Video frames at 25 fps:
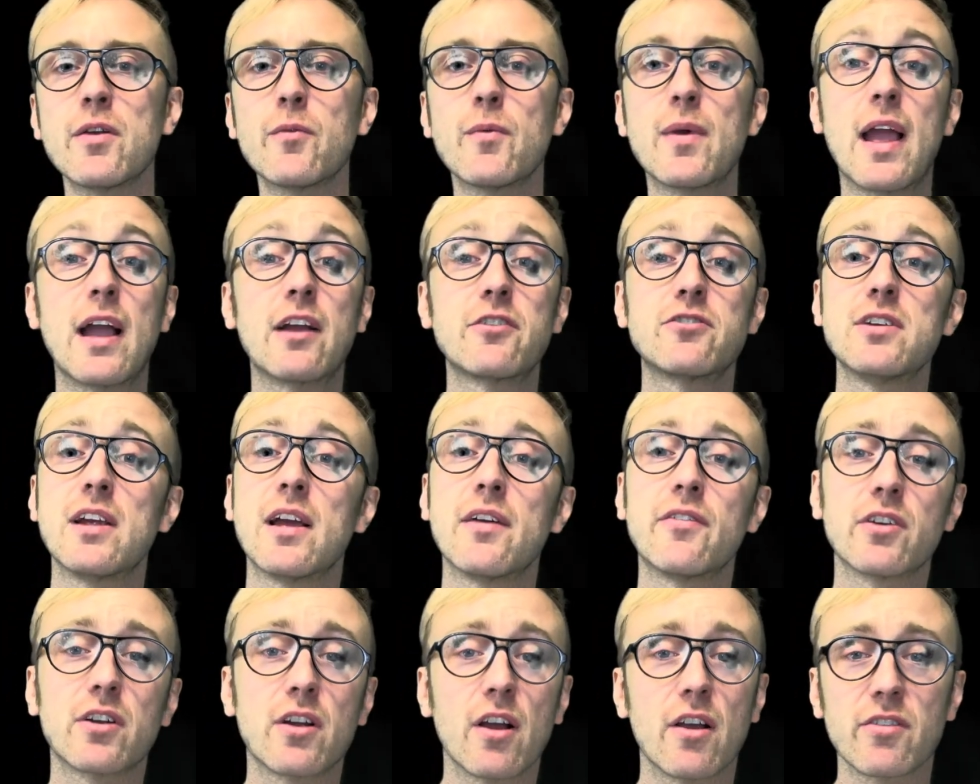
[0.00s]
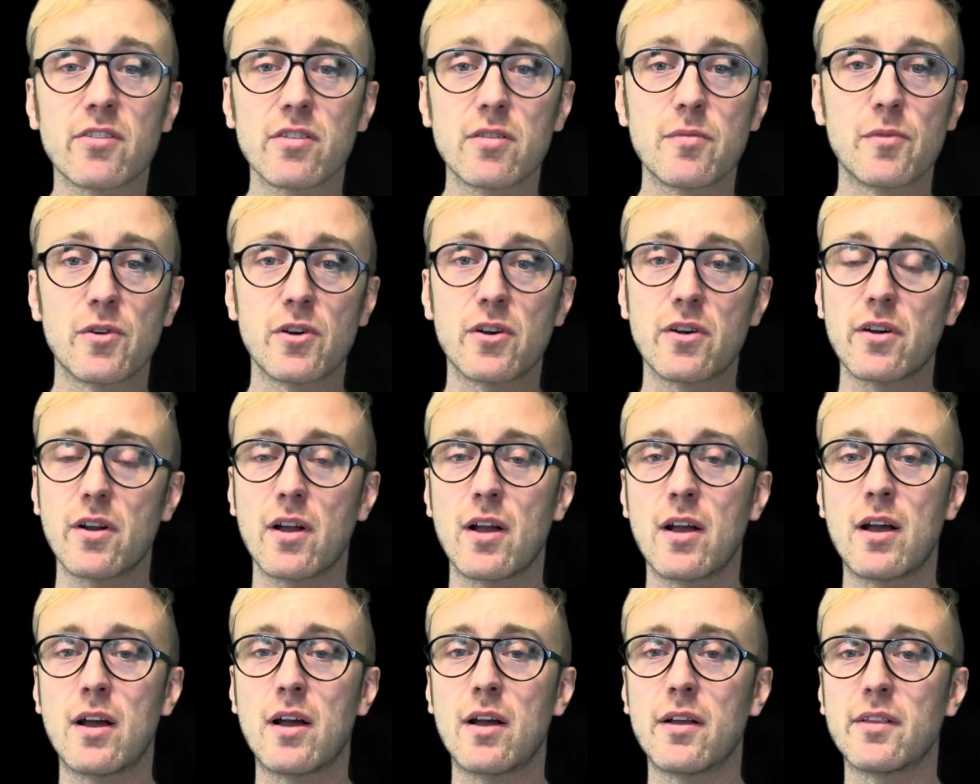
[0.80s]
We actually have a customer
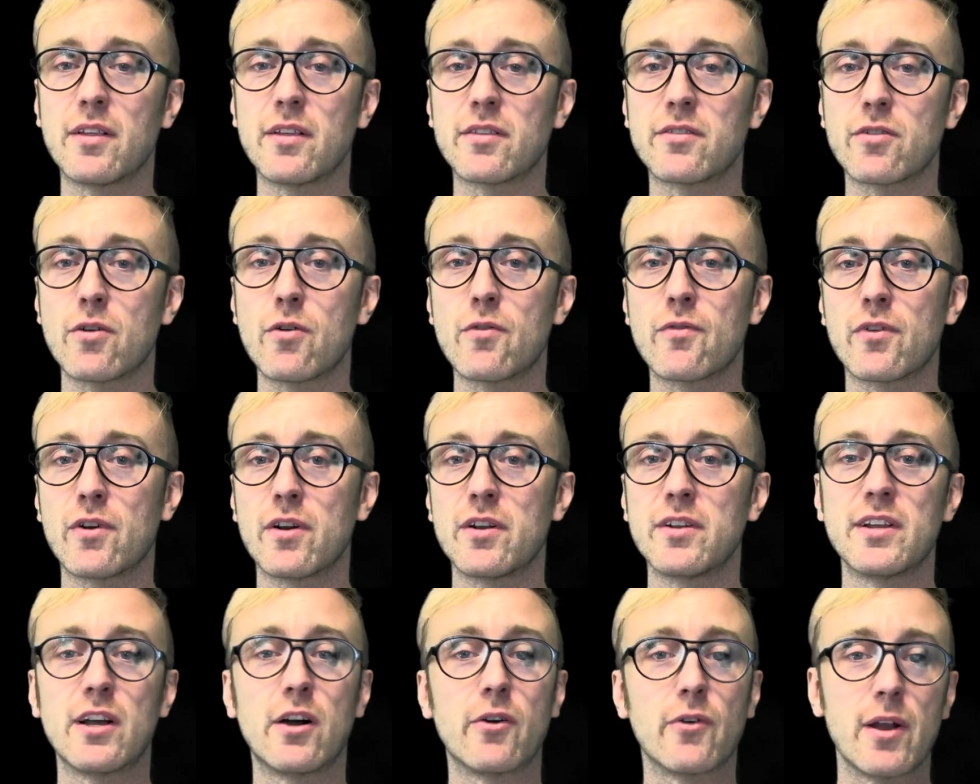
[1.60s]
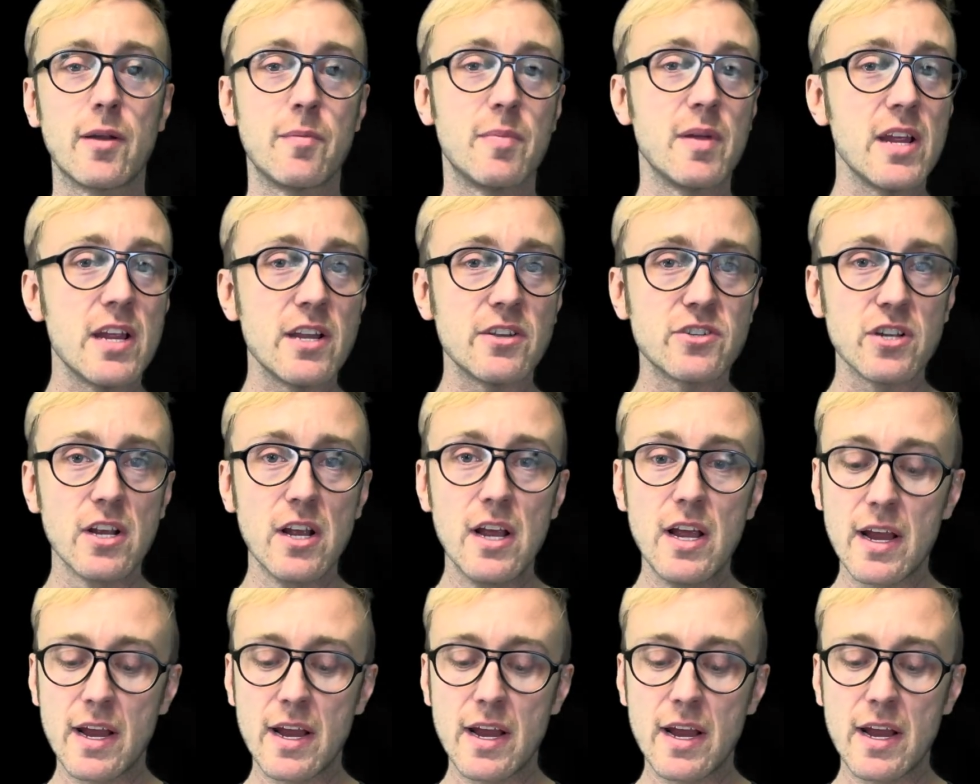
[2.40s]
that's over in Delray Beach.